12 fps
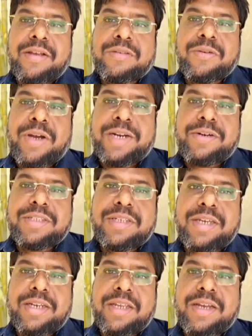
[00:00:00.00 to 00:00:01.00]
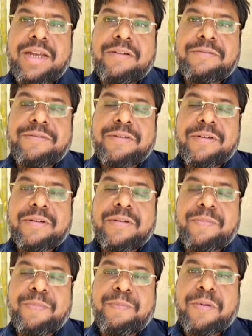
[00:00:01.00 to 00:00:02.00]
So I don't see any kind of uh,
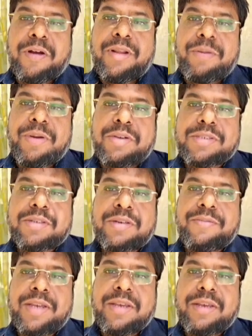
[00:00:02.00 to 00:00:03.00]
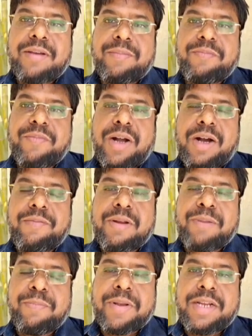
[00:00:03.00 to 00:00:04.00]
problem because uh, we,
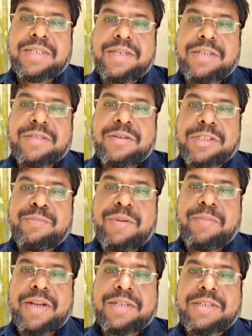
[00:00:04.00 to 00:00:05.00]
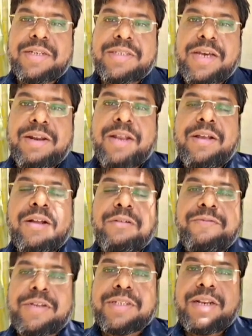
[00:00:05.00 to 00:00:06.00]
our preparation, ISRO's preparations are
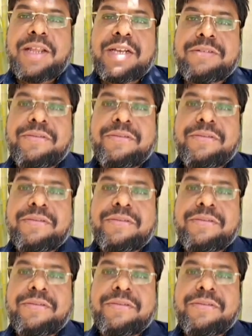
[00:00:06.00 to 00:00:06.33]
first class.